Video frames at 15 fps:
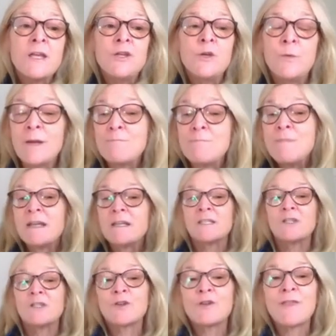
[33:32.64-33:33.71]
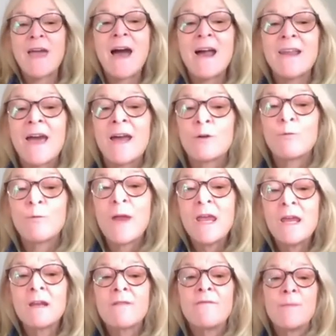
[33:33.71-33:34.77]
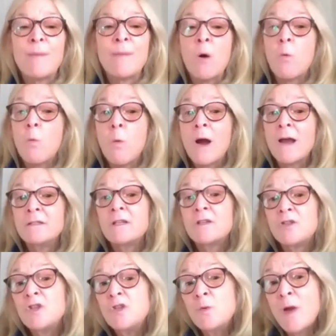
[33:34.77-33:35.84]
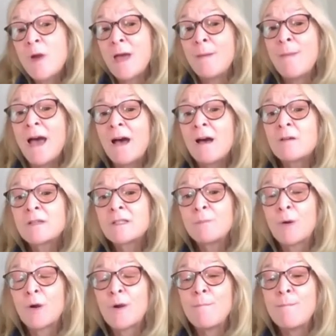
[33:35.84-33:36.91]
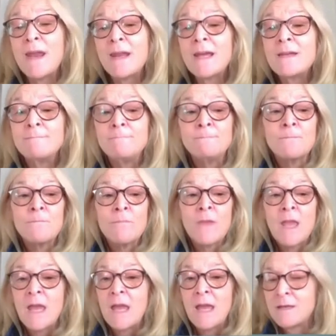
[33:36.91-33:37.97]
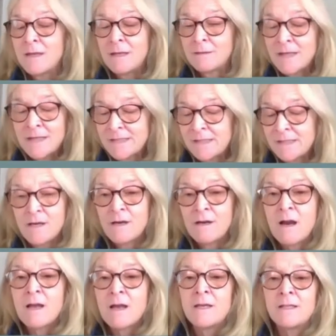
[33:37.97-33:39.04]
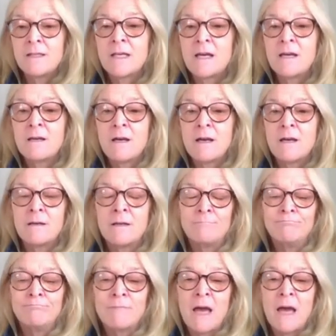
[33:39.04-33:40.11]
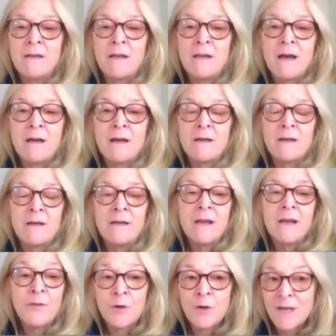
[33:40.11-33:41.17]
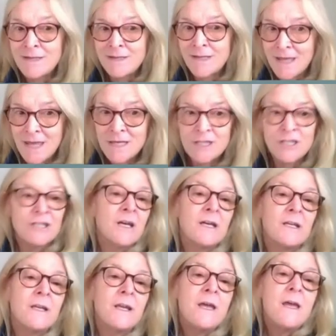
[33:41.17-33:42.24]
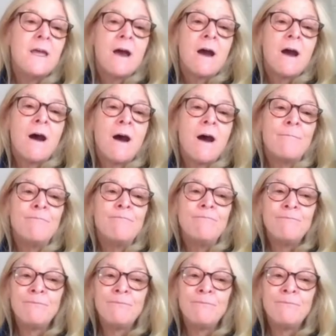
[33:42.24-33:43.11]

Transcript: You administer that at a rate of about one to two mLs per minute, unless there is a, um, an, another indication. Um,